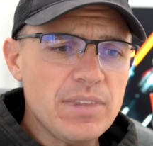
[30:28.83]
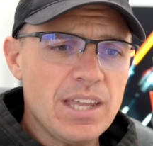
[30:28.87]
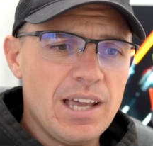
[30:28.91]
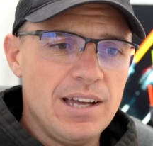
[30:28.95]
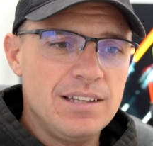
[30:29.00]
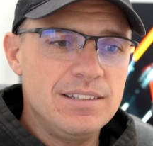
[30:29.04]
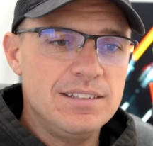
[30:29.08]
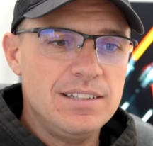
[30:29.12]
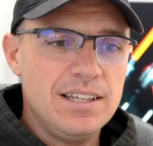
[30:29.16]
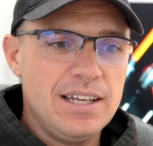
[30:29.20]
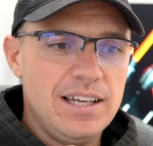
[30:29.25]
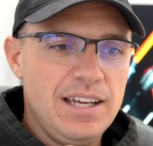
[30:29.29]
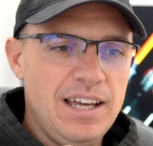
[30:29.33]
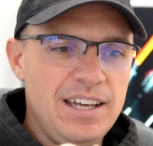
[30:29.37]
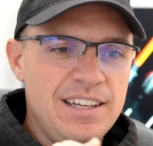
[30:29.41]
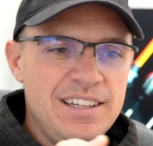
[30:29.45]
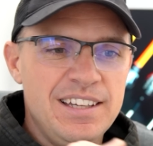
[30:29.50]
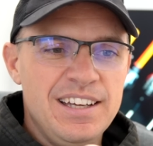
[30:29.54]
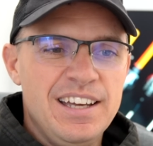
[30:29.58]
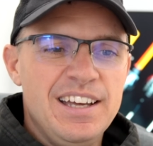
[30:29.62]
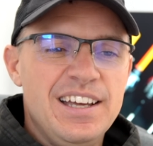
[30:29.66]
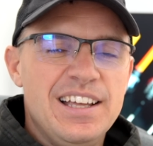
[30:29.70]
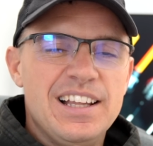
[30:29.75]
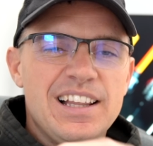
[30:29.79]
And
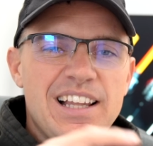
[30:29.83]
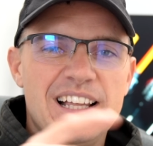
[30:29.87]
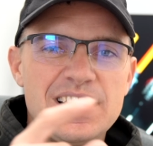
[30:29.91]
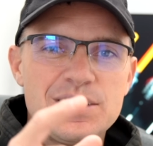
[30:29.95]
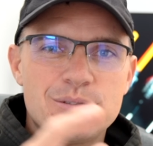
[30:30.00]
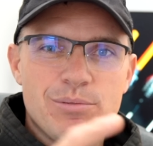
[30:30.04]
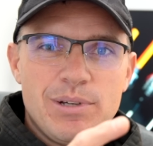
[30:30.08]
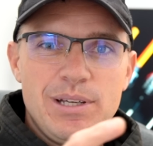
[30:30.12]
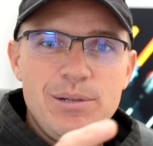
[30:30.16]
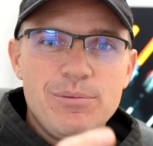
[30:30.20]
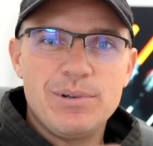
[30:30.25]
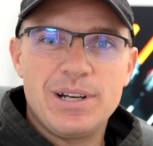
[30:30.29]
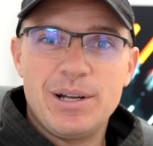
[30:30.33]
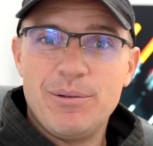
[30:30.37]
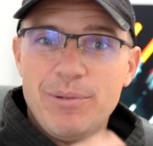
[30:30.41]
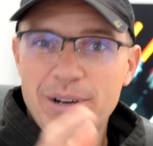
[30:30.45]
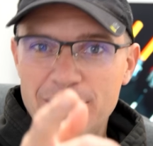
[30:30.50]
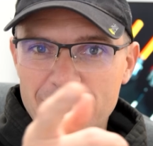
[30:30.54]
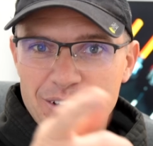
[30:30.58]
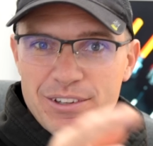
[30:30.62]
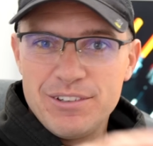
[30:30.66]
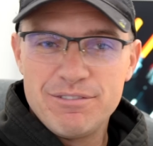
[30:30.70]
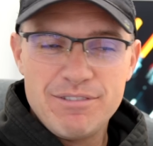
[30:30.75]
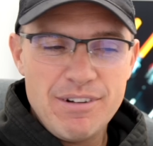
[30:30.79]
last week when I
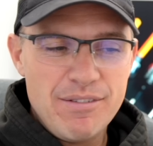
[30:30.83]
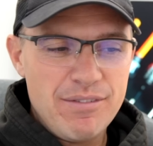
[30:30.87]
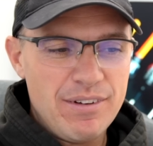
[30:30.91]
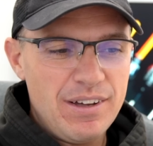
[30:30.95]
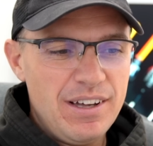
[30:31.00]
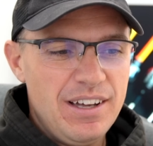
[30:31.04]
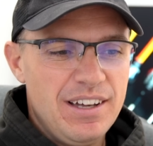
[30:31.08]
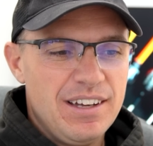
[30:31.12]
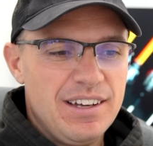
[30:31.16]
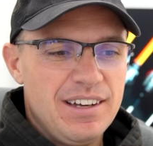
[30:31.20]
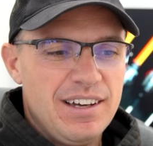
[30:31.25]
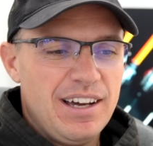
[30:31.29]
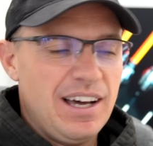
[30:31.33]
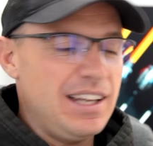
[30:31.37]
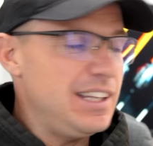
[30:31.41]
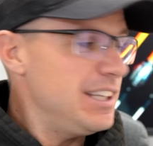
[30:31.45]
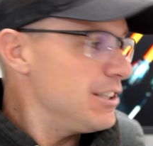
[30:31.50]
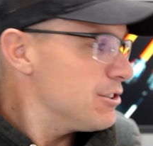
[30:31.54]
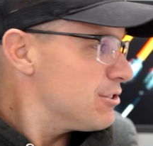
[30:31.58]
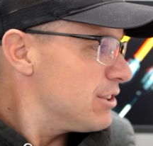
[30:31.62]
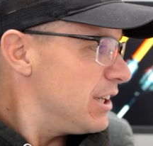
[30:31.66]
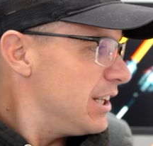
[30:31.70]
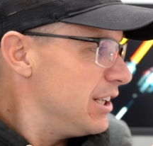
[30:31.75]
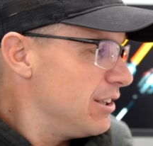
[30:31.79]
went on the river, I
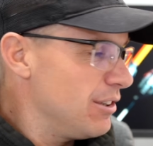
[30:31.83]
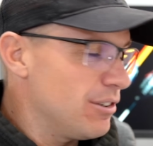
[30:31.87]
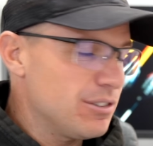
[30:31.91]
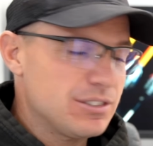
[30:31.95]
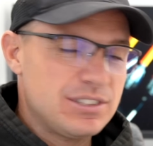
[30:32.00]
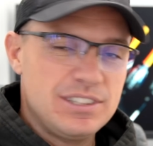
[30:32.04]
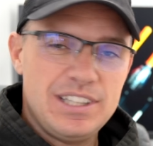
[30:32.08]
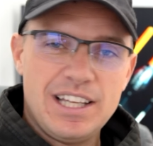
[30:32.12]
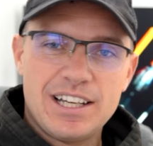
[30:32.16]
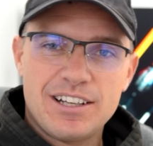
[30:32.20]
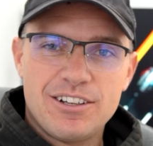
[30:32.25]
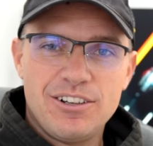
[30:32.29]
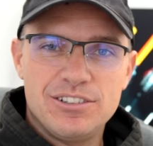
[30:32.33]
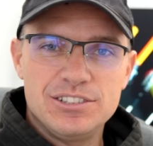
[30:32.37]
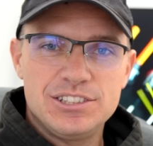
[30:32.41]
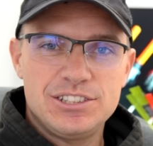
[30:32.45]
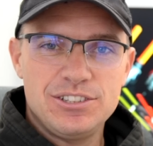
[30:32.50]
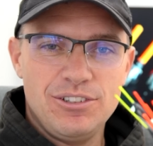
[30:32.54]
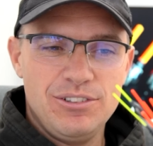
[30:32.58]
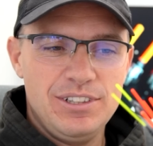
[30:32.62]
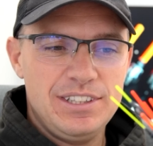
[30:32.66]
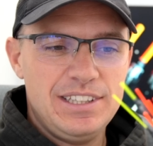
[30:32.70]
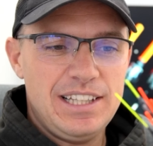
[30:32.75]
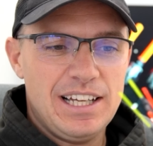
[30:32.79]
literally
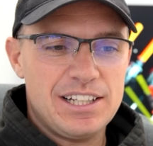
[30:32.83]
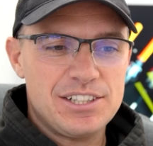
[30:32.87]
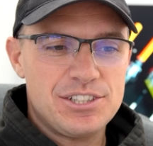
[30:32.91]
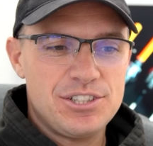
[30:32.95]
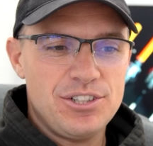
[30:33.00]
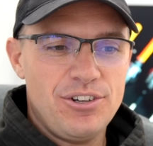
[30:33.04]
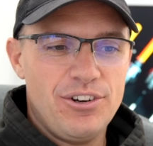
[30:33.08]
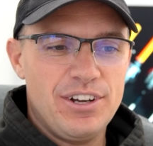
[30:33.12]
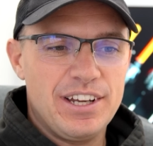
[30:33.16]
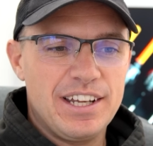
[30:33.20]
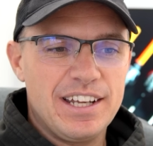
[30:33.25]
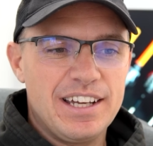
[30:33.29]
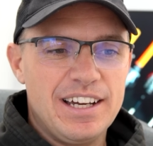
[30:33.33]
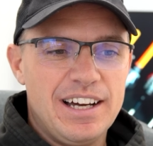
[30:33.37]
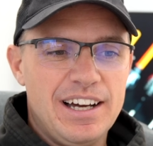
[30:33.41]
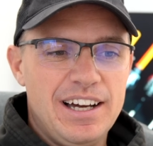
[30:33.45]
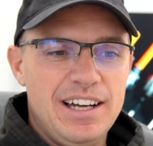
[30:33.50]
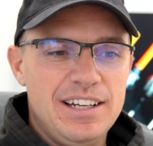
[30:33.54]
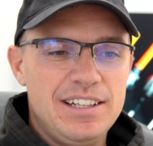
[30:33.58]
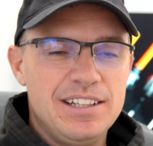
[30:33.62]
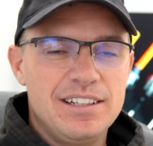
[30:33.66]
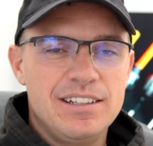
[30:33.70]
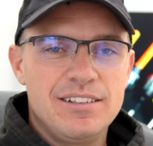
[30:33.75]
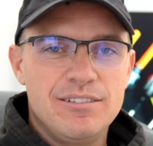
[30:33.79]
consulted that shotting
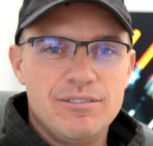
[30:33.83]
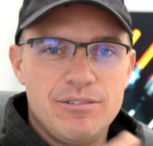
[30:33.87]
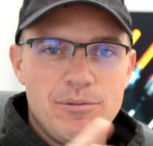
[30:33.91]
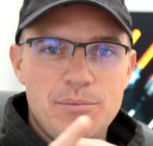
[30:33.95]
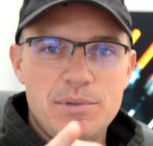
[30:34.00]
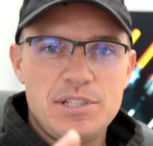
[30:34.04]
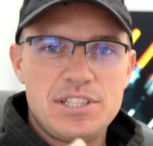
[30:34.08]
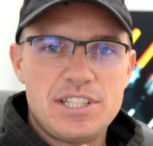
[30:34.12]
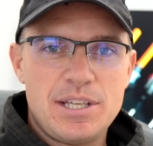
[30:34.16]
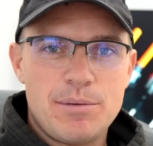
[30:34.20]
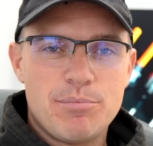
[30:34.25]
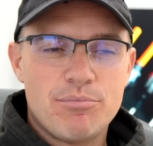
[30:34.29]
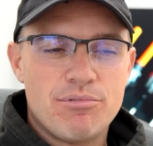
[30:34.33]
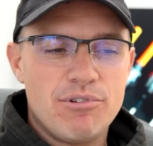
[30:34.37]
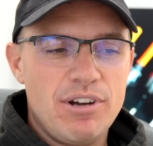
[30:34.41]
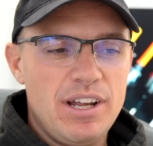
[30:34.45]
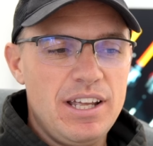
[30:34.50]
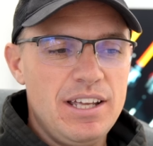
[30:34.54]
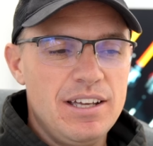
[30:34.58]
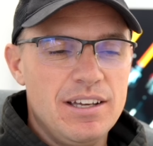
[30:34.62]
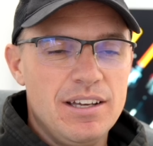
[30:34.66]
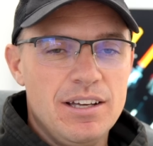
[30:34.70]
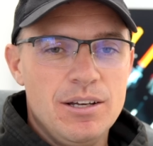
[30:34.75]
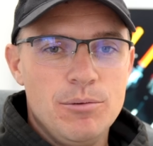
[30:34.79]
guide for my
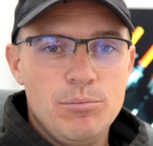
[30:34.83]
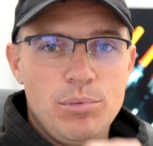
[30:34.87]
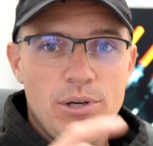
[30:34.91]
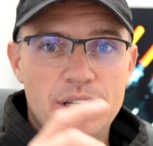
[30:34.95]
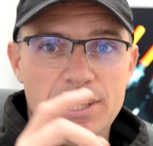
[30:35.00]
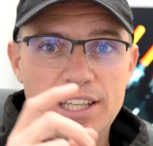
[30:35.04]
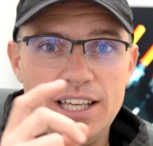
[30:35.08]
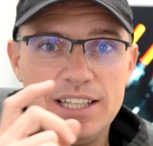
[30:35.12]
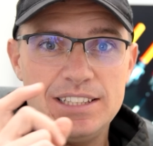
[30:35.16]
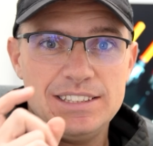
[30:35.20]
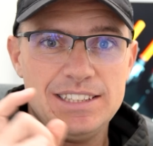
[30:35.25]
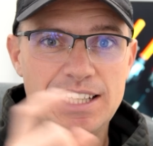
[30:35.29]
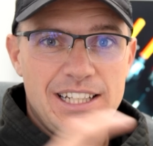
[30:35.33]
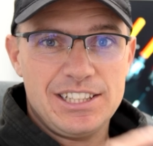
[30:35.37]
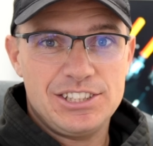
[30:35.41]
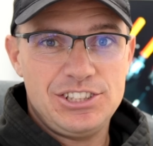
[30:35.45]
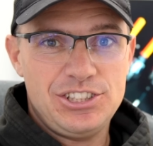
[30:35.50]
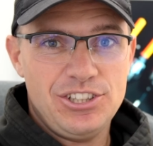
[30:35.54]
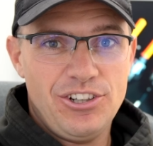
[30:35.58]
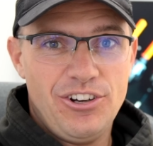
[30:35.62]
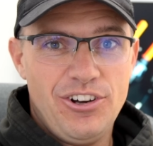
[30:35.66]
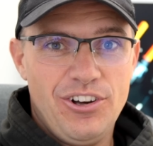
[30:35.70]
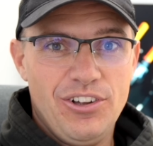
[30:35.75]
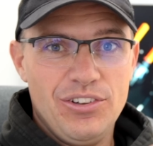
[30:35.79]
Cypri, put the exact
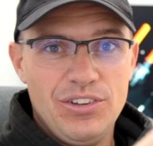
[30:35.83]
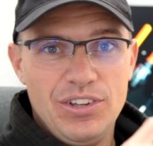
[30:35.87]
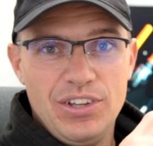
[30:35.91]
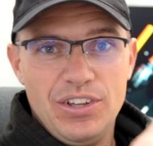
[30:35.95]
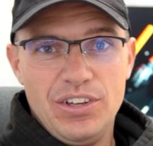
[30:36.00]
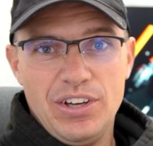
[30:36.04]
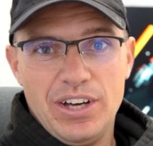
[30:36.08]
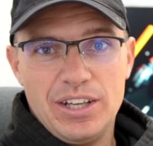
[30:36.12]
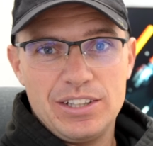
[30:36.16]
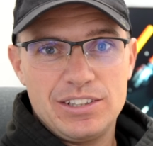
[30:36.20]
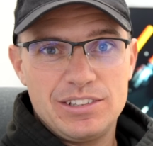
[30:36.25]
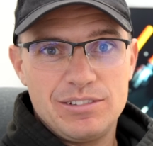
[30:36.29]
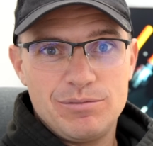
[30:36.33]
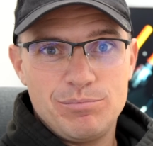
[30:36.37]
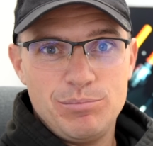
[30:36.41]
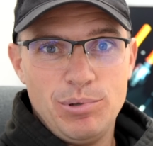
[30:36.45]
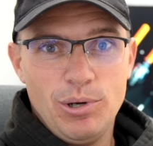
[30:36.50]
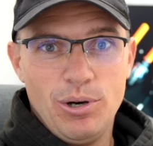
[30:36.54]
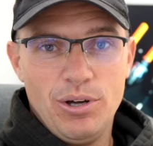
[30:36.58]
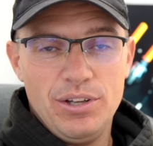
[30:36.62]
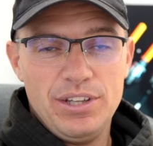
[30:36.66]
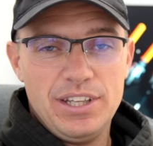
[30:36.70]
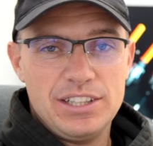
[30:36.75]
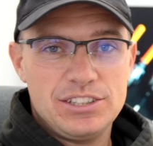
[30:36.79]
shot on that I'd
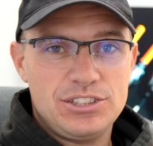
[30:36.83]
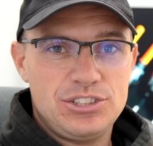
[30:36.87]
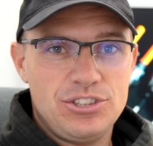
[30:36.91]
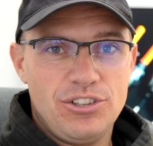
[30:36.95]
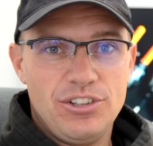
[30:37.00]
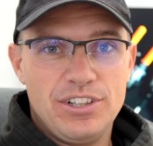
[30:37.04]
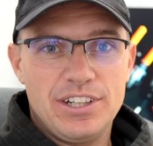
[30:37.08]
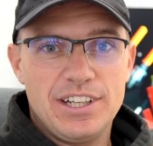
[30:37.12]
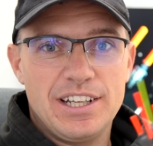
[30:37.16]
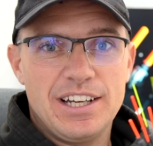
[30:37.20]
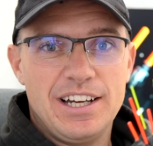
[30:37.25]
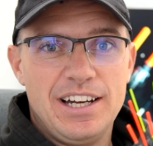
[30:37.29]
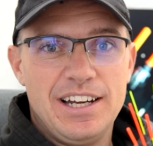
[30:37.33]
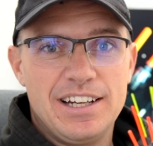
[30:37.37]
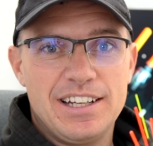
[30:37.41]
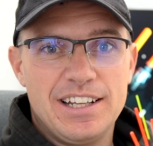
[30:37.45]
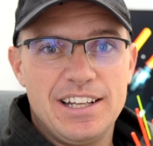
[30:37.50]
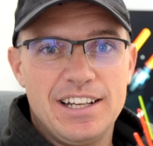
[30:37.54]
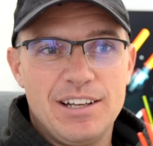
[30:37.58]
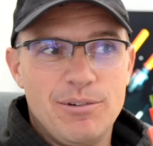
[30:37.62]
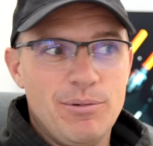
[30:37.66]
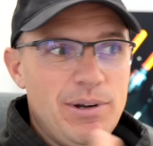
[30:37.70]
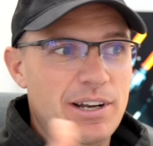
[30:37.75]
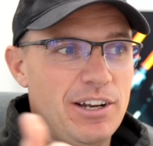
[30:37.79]
put on that shotting guide,
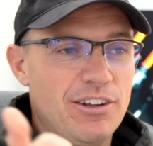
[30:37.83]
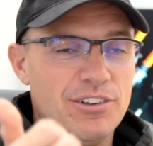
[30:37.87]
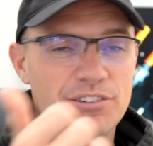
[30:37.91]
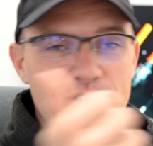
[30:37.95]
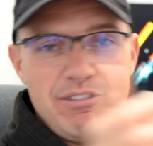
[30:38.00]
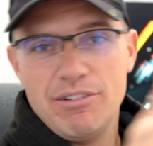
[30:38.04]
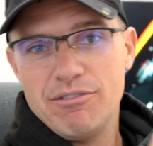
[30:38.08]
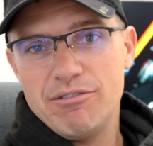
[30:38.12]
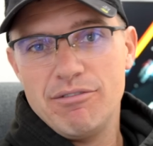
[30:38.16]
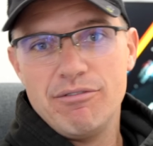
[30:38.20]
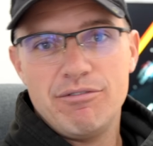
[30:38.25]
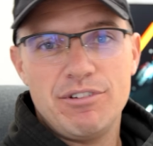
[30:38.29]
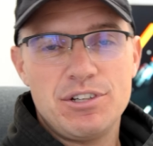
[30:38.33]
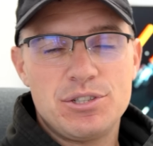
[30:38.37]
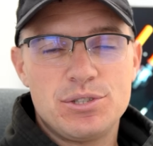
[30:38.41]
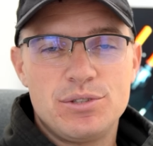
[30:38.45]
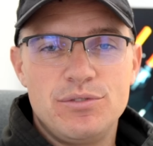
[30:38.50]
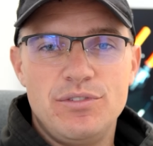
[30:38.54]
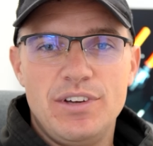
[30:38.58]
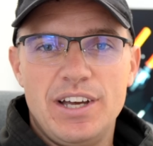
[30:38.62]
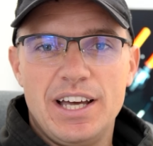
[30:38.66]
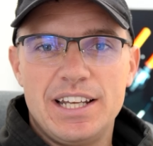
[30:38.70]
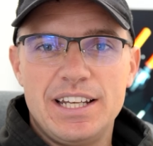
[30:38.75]
and I went on the river and fished with it.